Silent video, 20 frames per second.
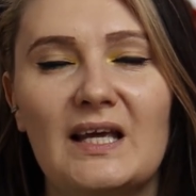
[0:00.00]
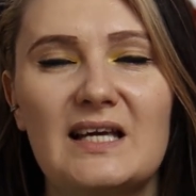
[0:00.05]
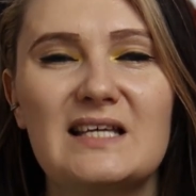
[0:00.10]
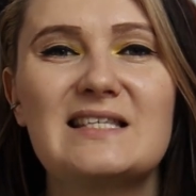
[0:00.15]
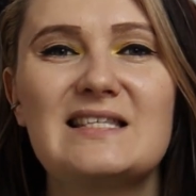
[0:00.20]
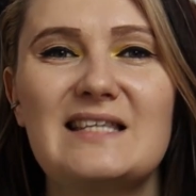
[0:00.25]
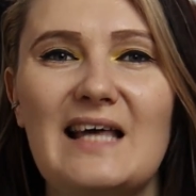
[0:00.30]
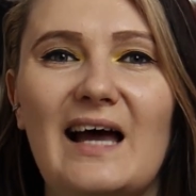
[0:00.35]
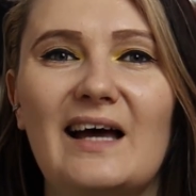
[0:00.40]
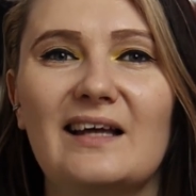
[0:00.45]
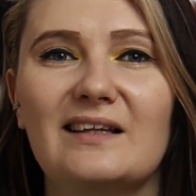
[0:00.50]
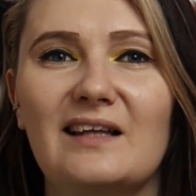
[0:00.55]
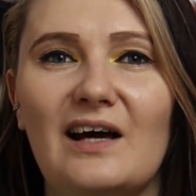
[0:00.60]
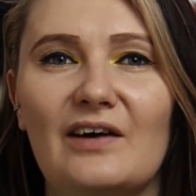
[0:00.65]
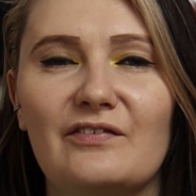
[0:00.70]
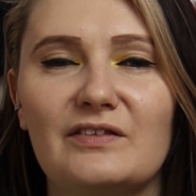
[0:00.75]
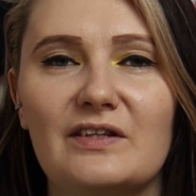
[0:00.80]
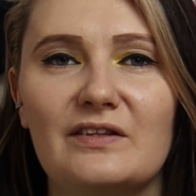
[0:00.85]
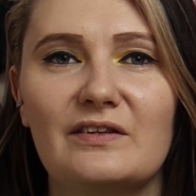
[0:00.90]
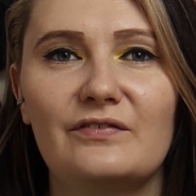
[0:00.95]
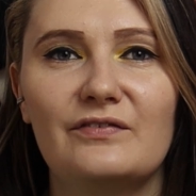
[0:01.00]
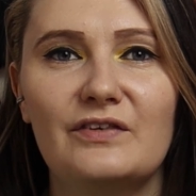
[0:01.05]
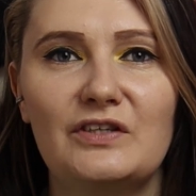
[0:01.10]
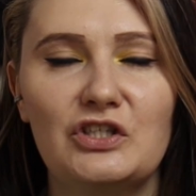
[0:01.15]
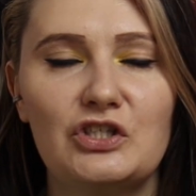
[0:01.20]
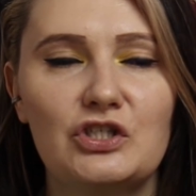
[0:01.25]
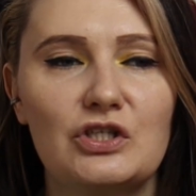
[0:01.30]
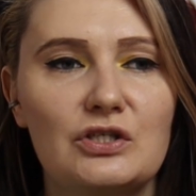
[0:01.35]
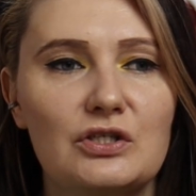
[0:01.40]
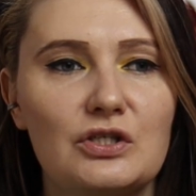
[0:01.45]
sad after the
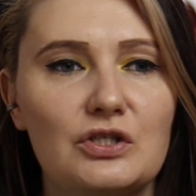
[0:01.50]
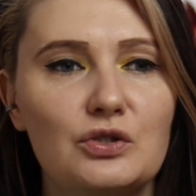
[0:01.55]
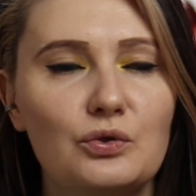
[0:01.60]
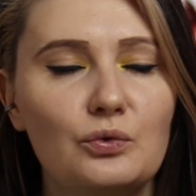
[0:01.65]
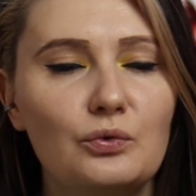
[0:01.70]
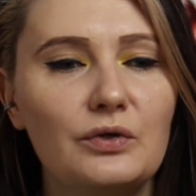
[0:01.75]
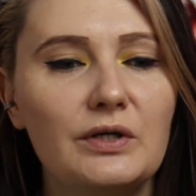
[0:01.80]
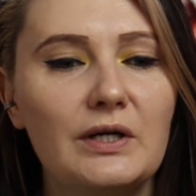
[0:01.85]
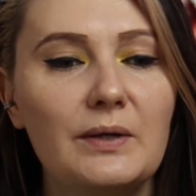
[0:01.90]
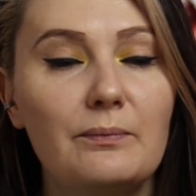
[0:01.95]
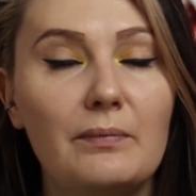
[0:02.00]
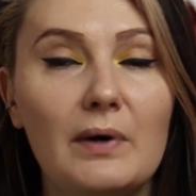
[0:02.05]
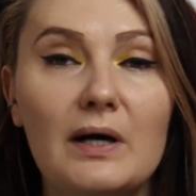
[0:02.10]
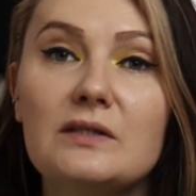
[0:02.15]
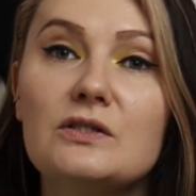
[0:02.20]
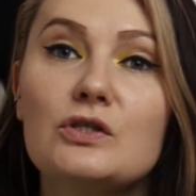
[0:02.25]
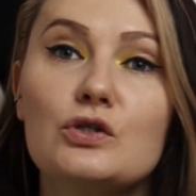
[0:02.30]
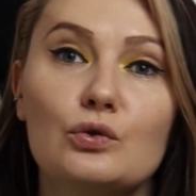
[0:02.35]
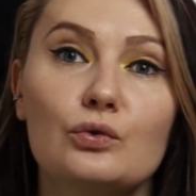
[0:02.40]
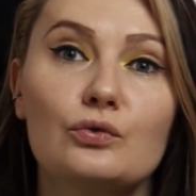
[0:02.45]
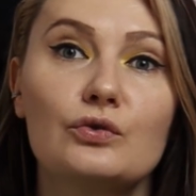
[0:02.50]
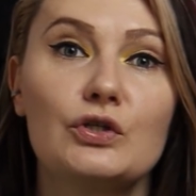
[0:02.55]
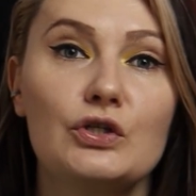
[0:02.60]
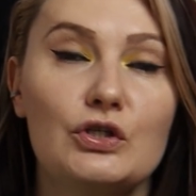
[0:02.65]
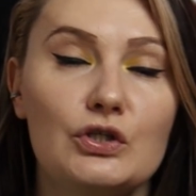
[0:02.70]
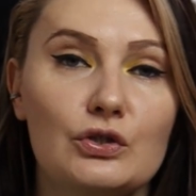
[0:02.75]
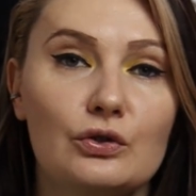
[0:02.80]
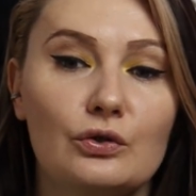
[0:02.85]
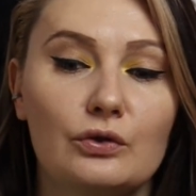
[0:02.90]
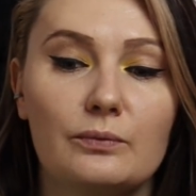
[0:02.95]
finishing the story. But story
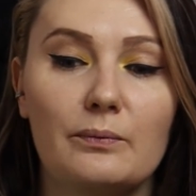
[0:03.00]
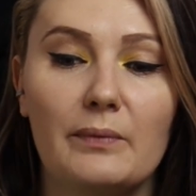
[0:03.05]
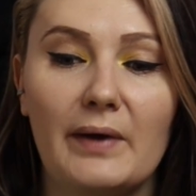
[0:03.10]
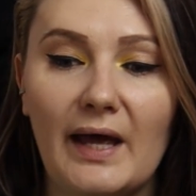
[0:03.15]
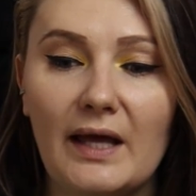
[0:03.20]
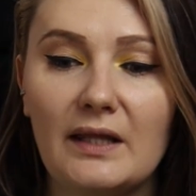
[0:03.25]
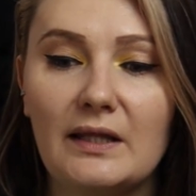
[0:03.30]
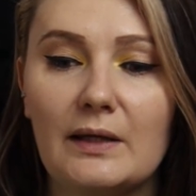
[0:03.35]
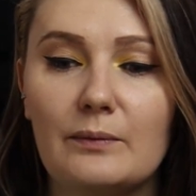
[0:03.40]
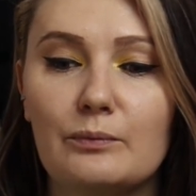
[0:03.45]
is not bad.